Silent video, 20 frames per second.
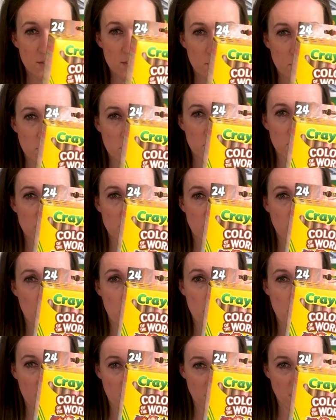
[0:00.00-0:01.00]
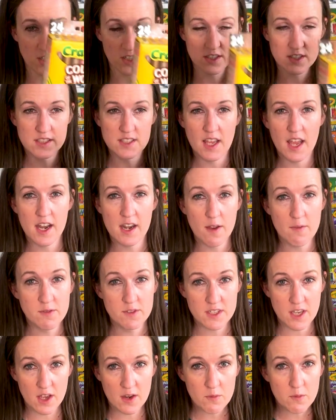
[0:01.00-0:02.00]
of the World markers. And I've
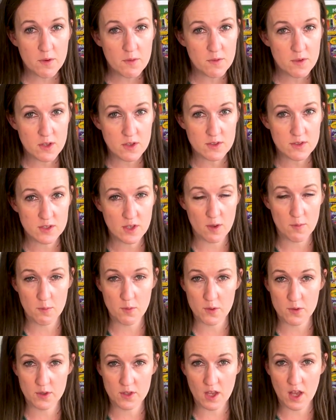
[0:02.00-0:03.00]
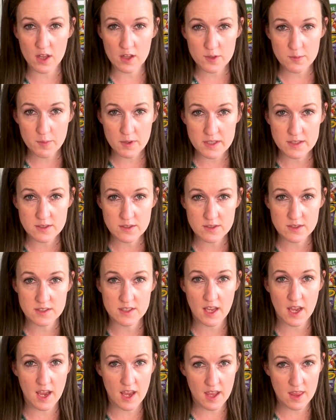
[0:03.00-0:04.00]
done reviews on both the colored pencils
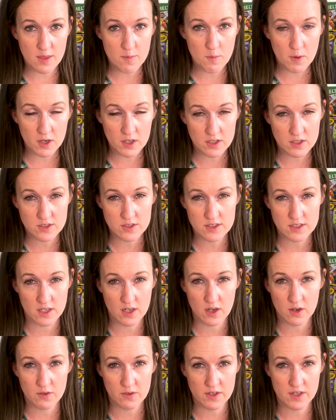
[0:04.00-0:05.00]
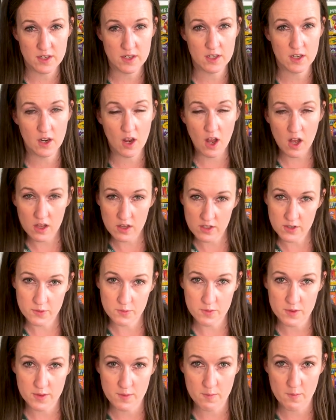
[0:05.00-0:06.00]
and the markers, and I already colored
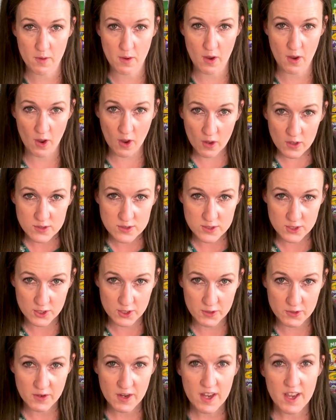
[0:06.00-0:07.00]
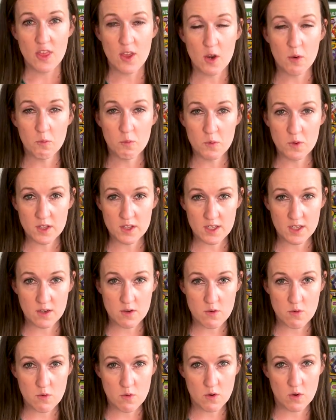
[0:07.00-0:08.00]
with them also. They're really
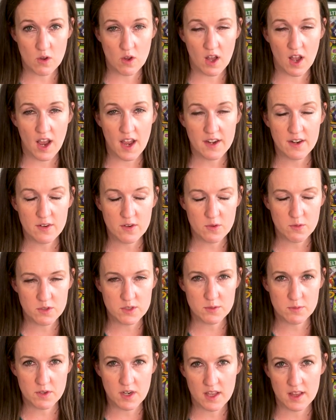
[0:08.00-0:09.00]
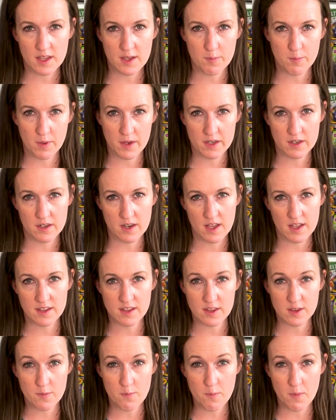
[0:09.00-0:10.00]
cool. I don't know which one I like better. I
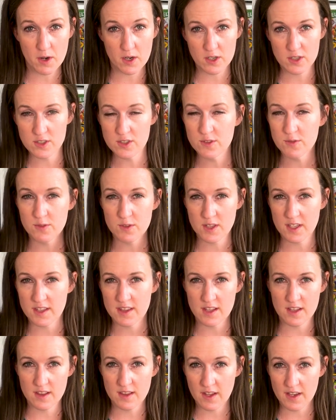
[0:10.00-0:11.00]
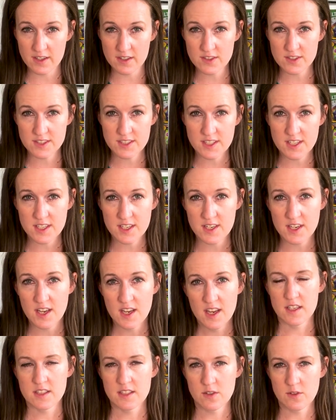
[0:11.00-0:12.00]
like the markers for like the lighter skin
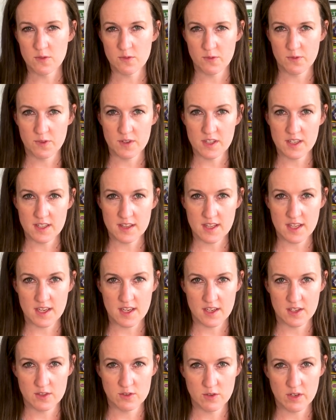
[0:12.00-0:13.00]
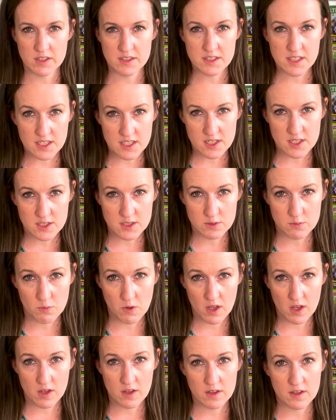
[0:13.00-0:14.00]
because I don't feel like they translated as
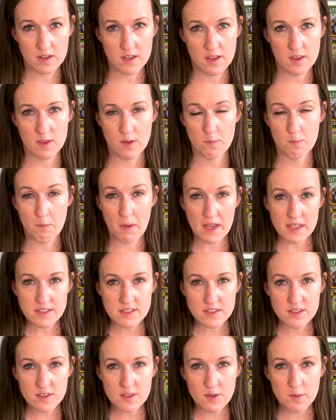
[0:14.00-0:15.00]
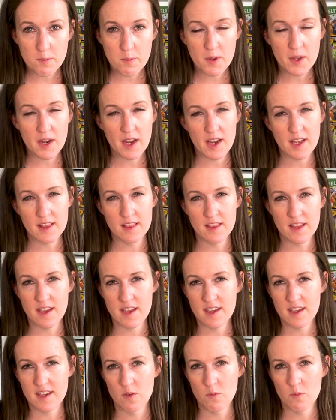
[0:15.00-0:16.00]
well in the pencil, but I
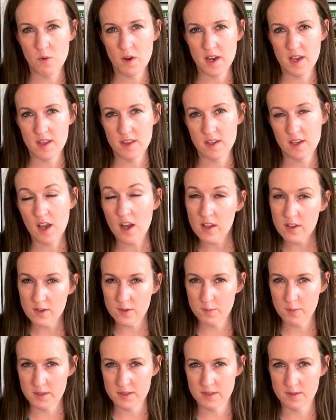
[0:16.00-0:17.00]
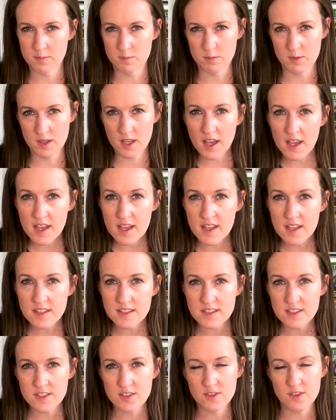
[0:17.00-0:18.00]
like the way the colored pencil
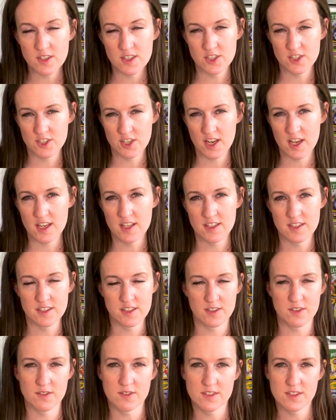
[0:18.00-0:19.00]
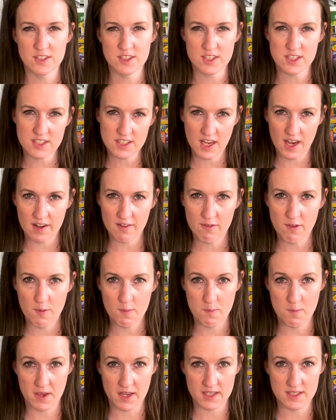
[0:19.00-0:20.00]
blends and you can shade. So it's just kind of a
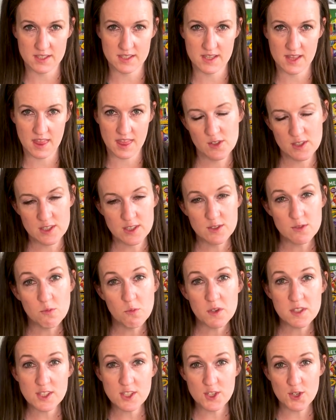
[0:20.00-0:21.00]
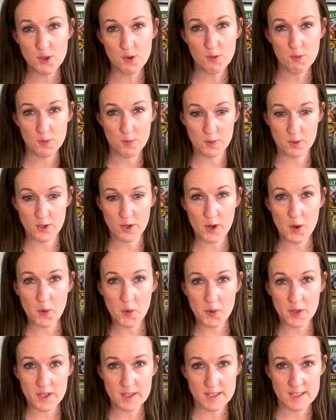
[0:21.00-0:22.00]
mix. That's what's new from
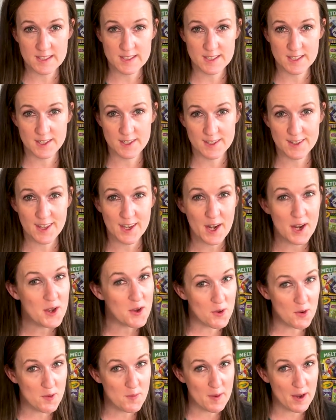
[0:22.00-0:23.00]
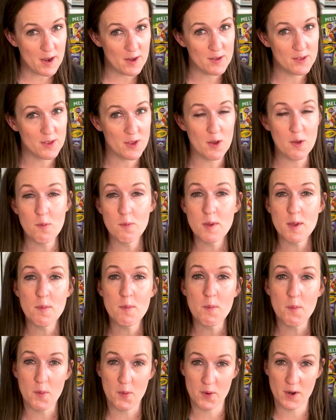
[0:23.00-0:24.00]
Crayola this year that I know about. There'll be
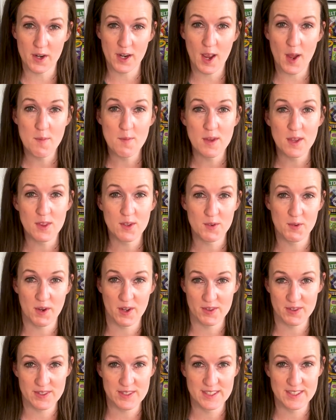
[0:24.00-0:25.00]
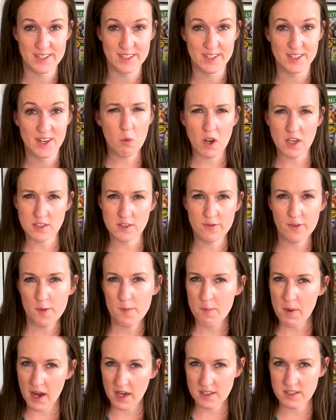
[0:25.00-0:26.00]
more coming throughout this year. Watch for
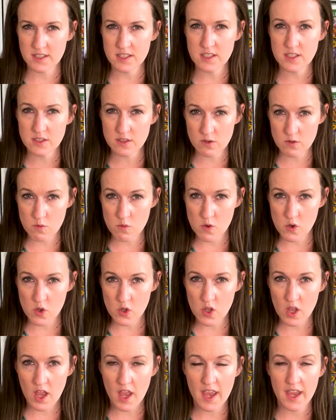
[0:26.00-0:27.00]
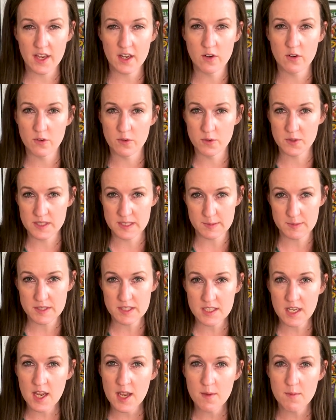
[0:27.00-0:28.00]
back to school and Christmas
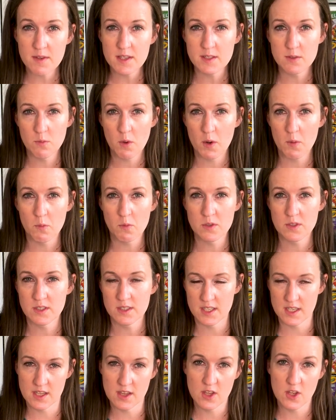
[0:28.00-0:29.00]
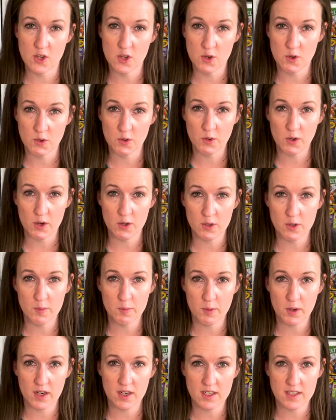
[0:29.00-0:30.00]
time is when we'll see the new Crayola
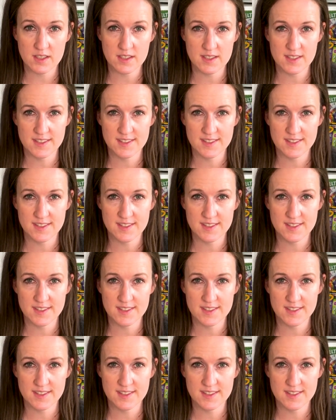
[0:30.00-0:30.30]
products.